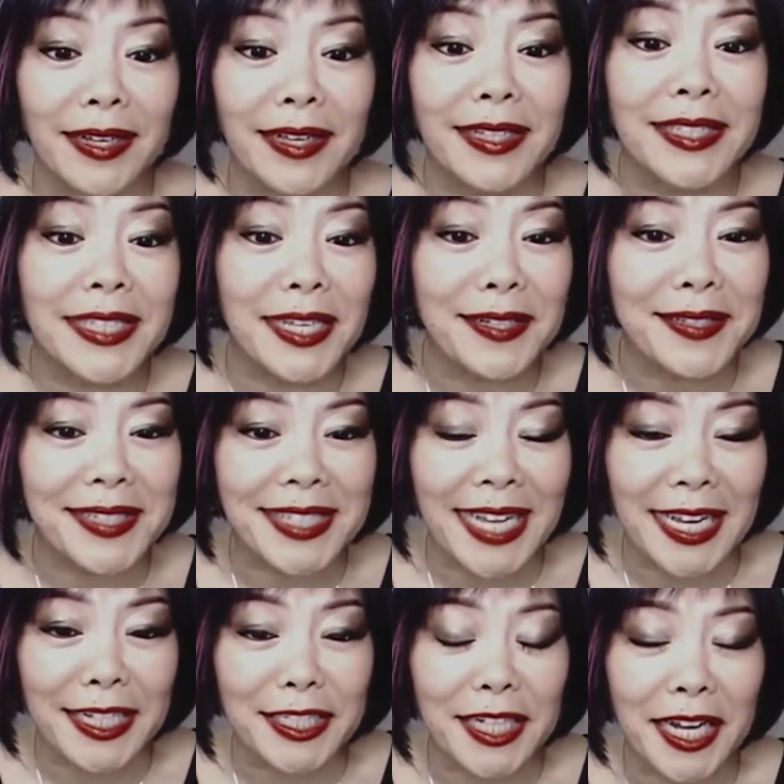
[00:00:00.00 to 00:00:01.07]
Singles Day
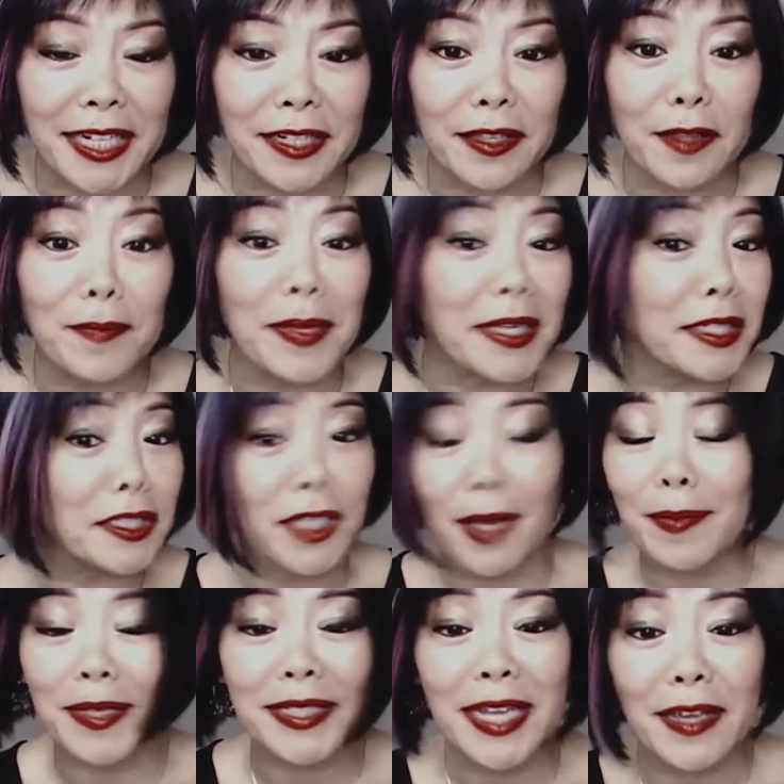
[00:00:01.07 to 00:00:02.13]
in China, the biggest
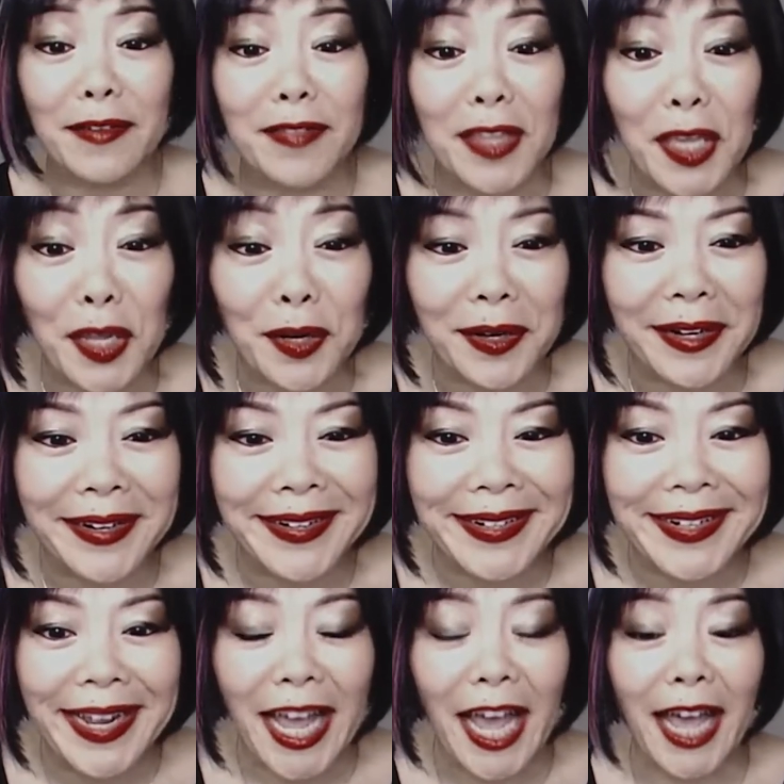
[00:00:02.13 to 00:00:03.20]
shopping day of the year.
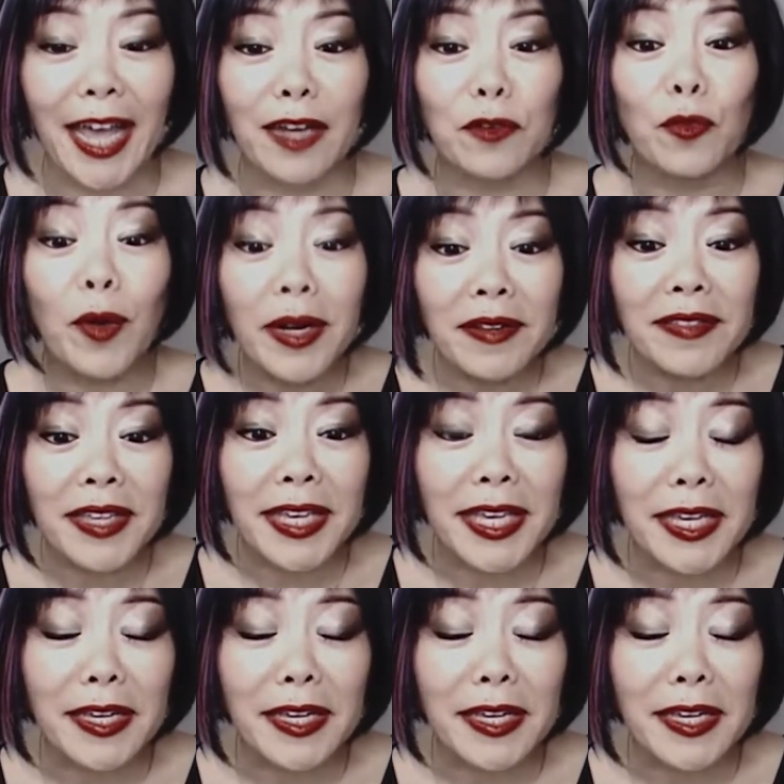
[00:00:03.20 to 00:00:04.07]
And one of the key